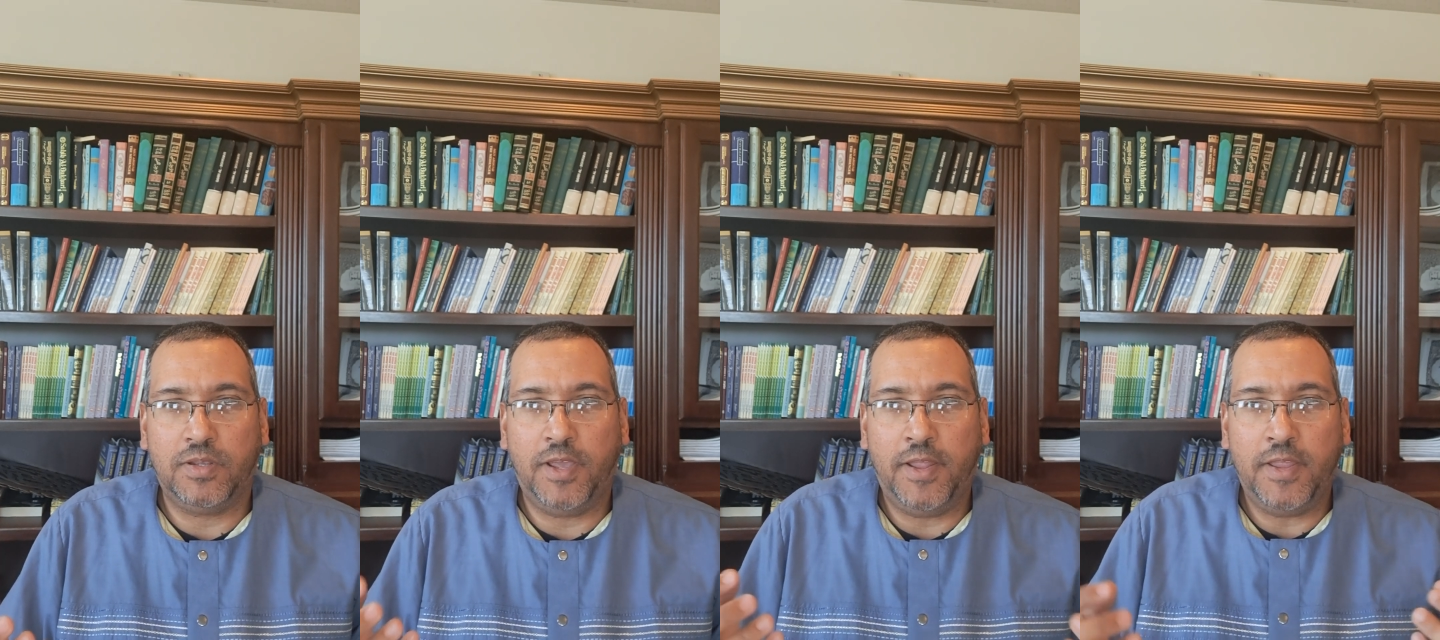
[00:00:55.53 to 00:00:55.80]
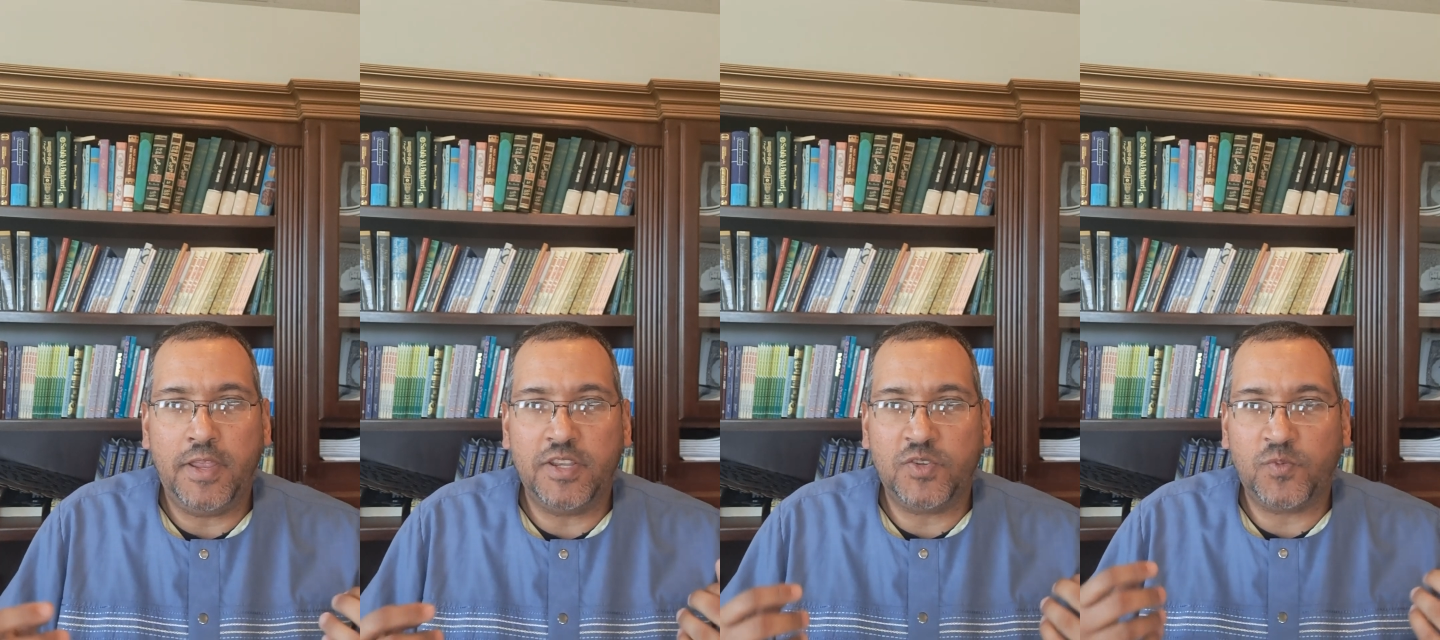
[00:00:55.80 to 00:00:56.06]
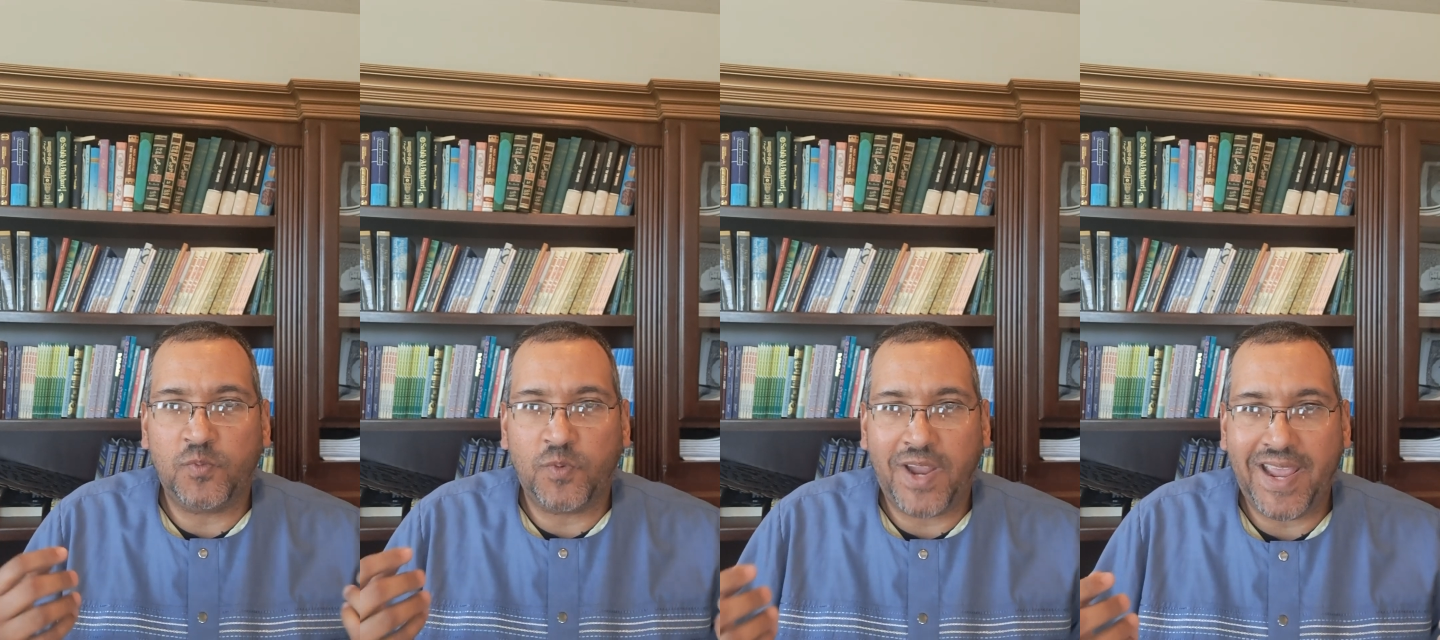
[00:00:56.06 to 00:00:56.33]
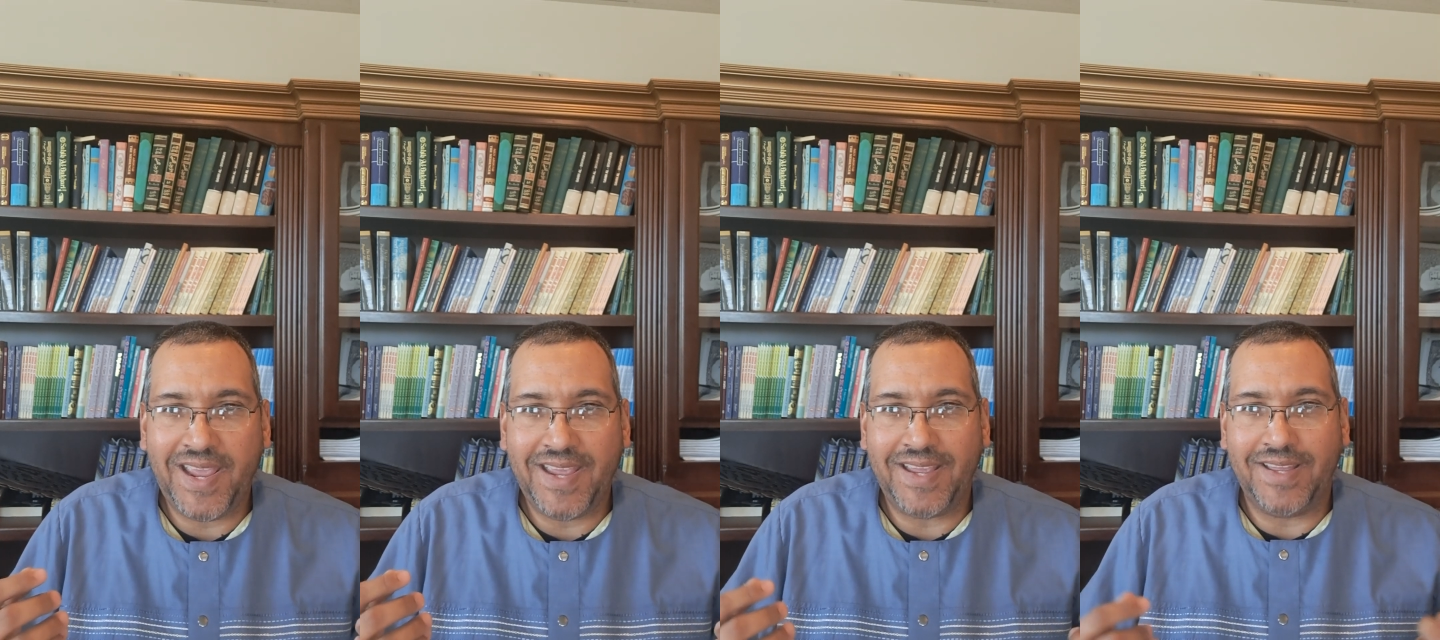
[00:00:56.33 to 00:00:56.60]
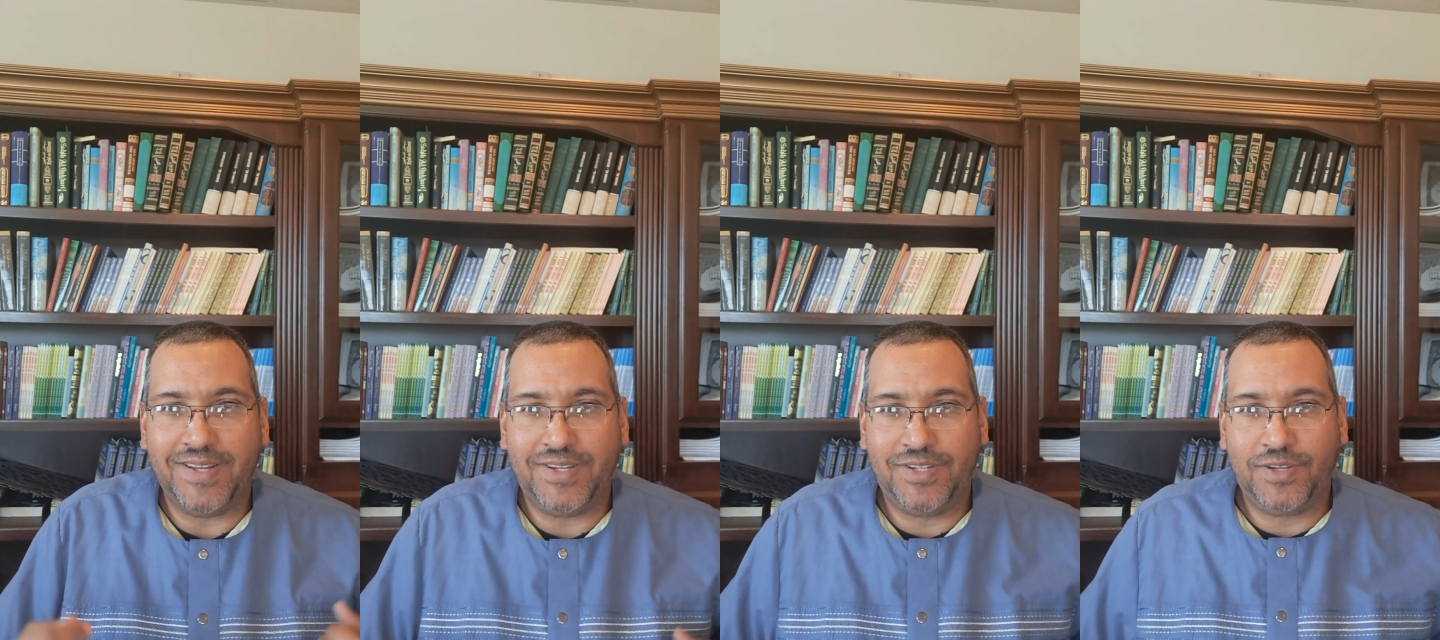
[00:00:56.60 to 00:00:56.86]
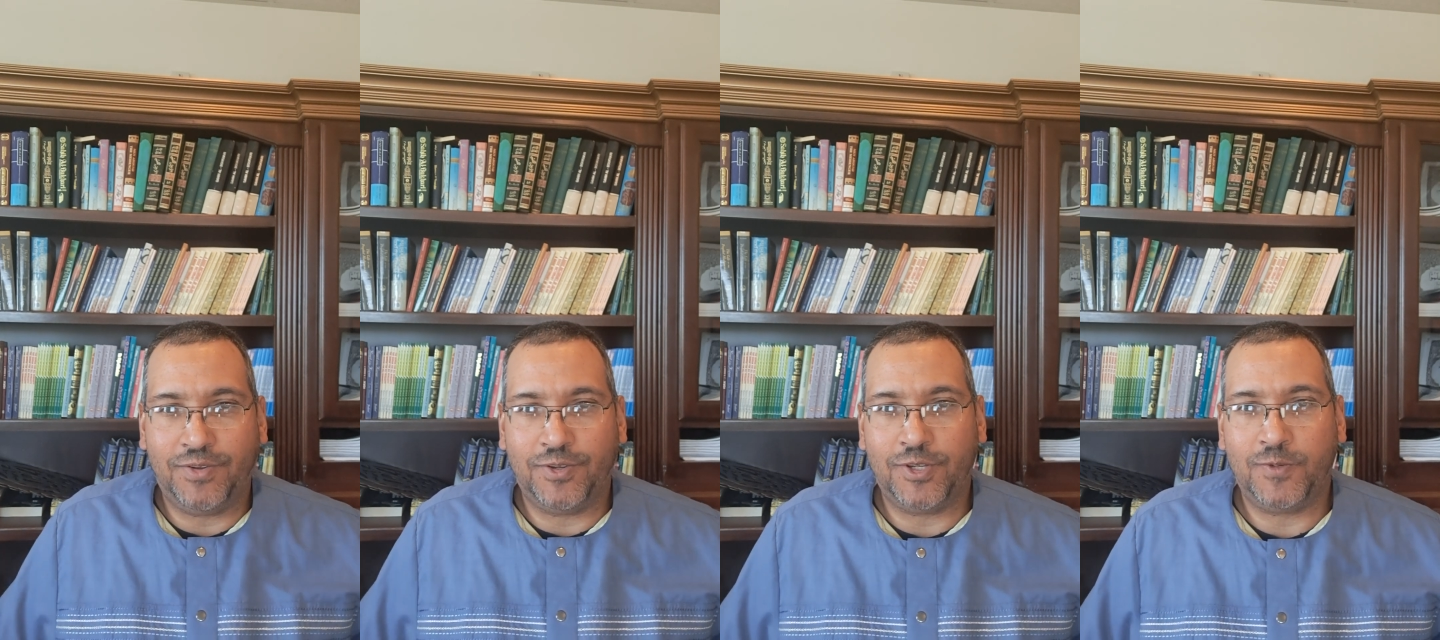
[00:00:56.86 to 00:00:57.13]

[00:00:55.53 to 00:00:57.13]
in his rage, so to